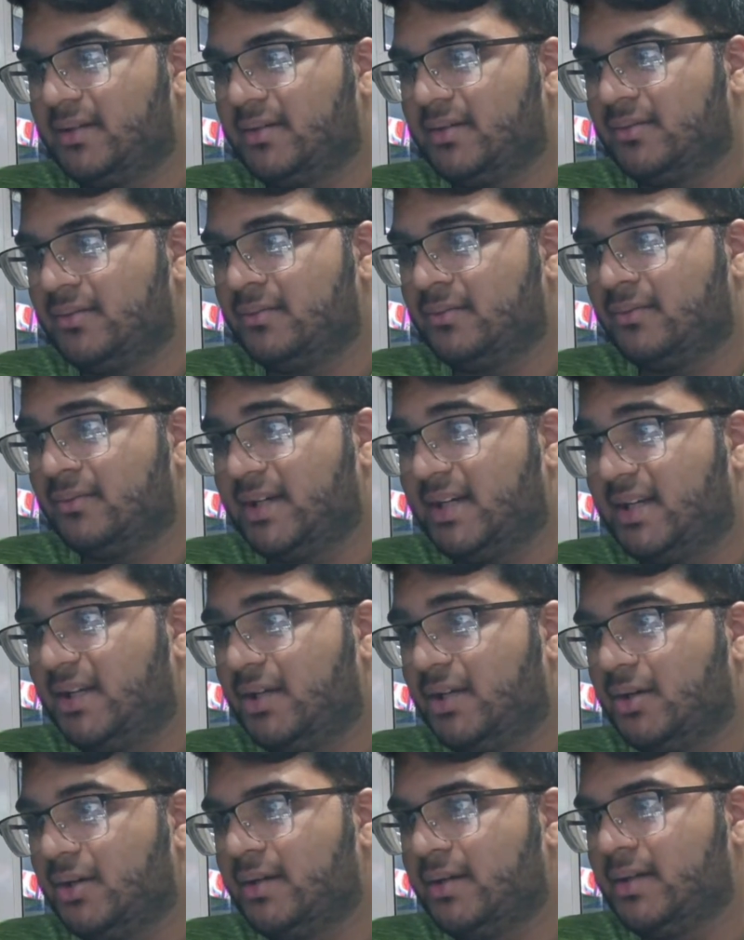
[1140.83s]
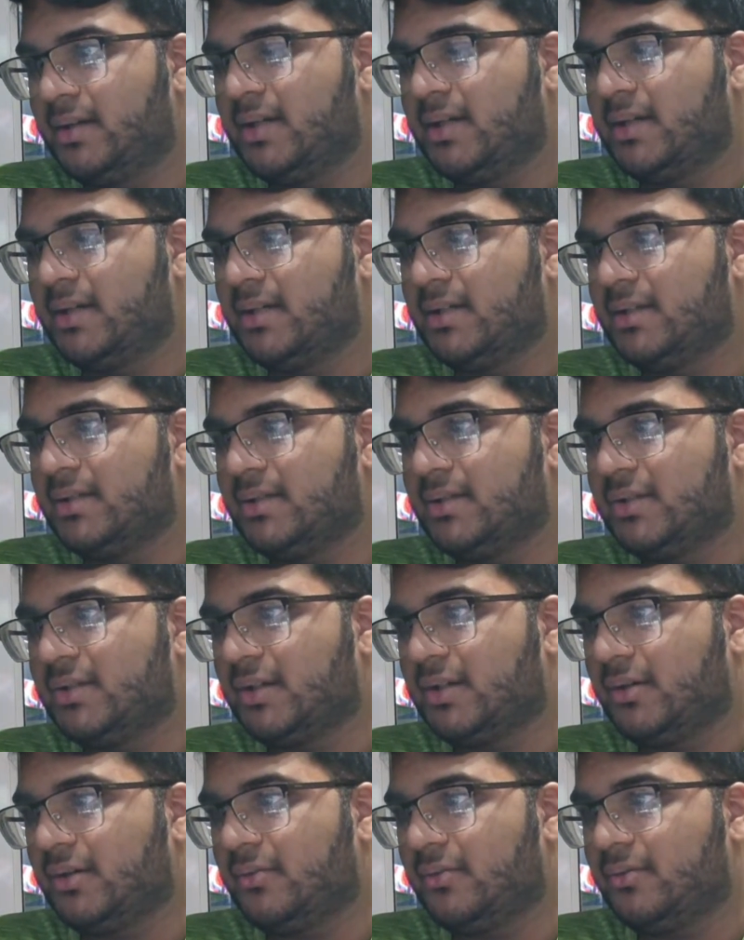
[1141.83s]
really good.
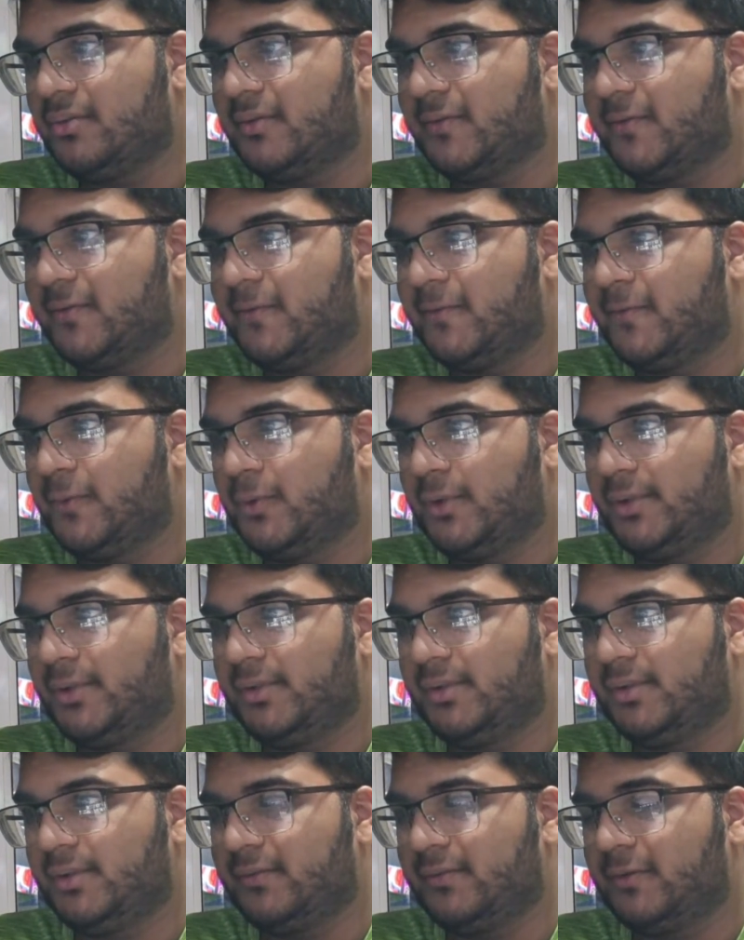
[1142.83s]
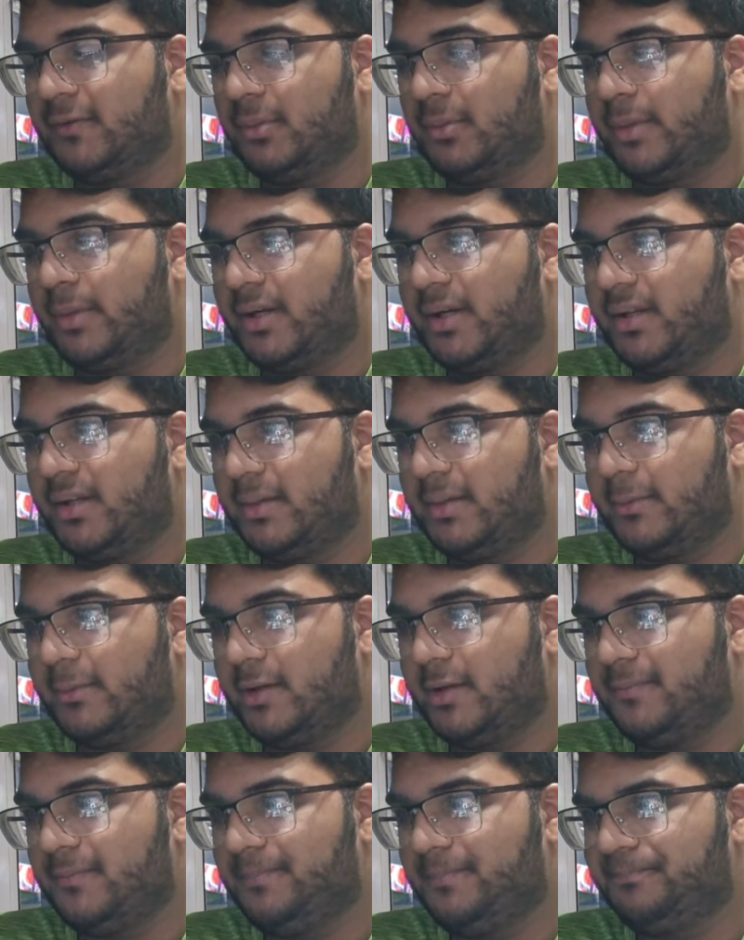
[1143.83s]
So full body. There we
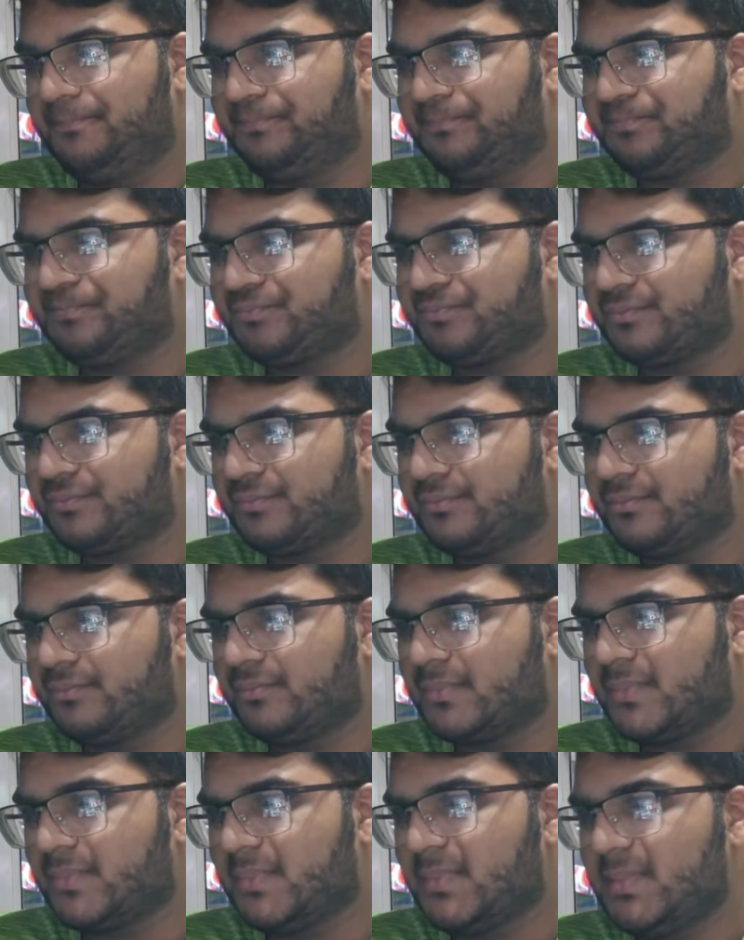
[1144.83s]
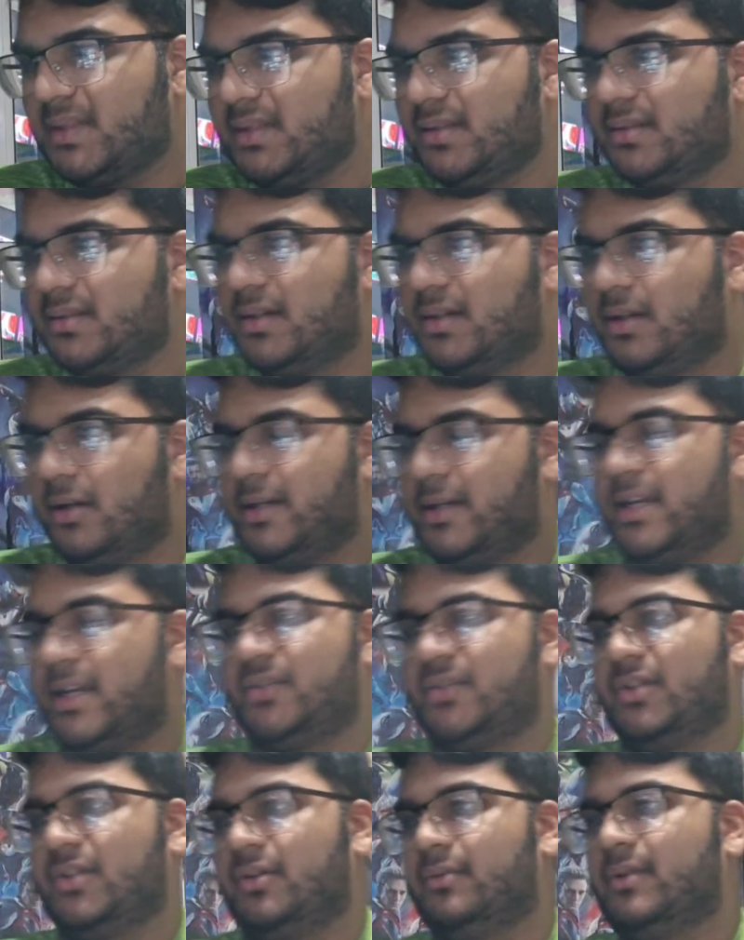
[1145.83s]
go. Okay,
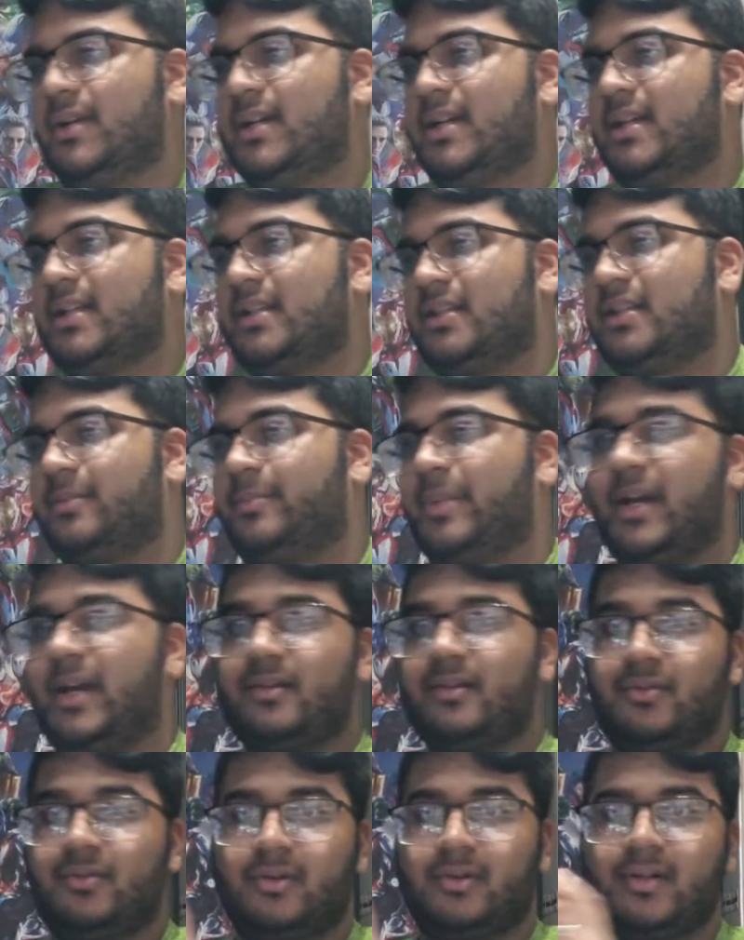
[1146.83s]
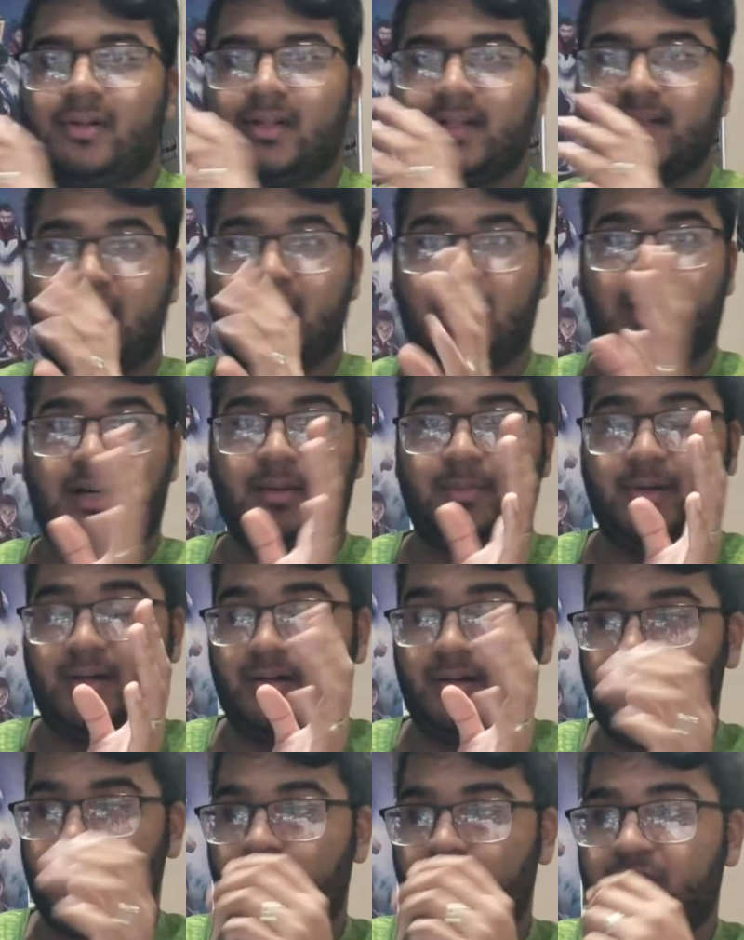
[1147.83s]
so the Pandora's armor,
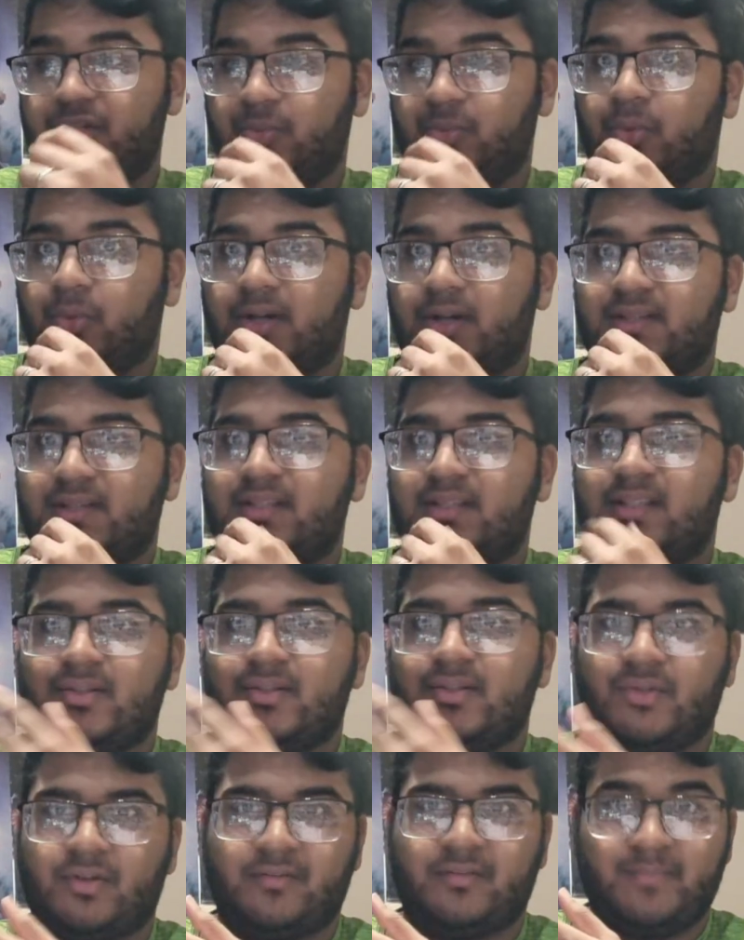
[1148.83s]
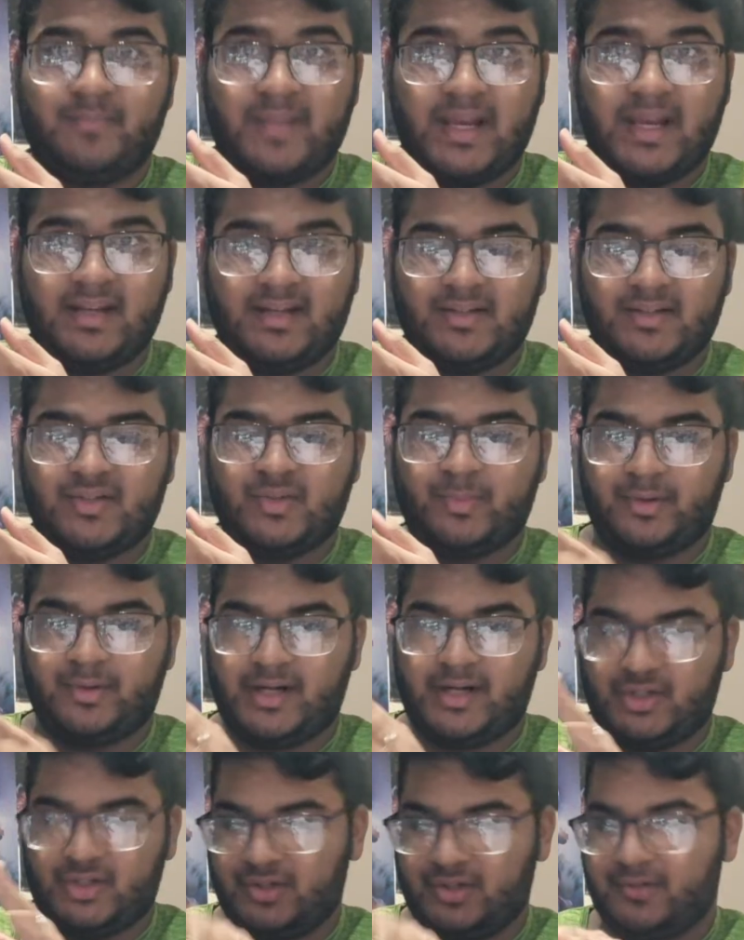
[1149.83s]
which was the sort of main
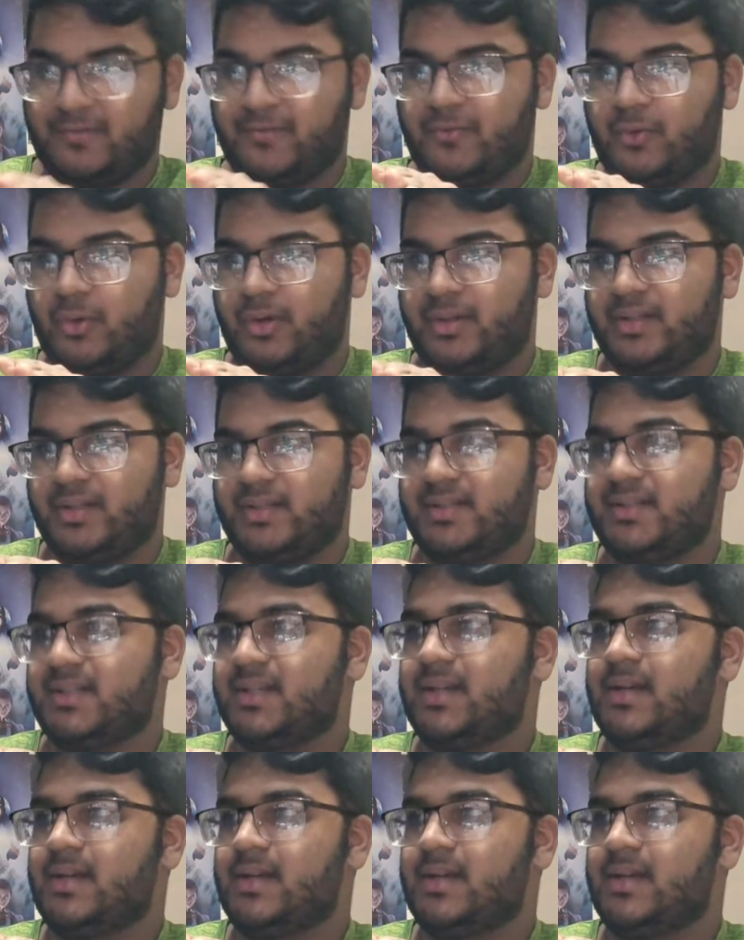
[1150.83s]
inspiration for this,